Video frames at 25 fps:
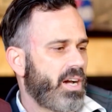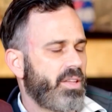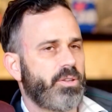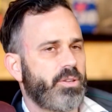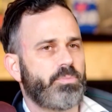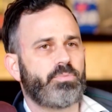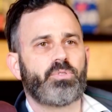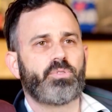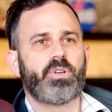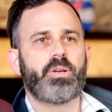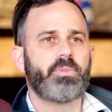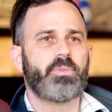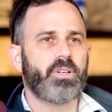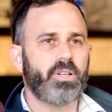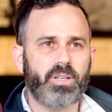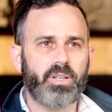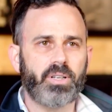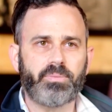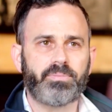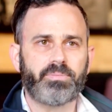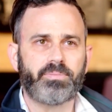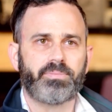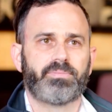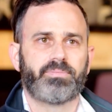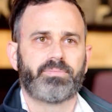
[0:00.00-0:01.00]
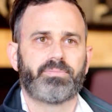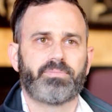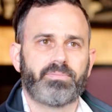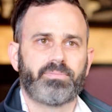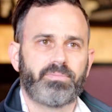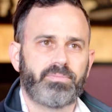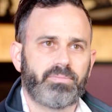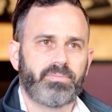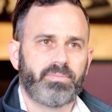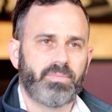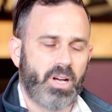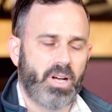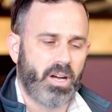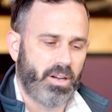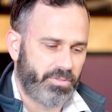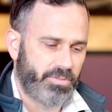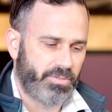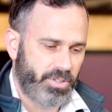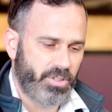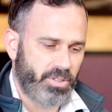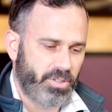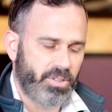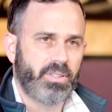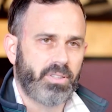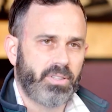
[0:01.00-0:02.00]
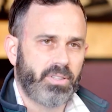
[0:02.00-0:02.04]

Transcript: the perimeter of your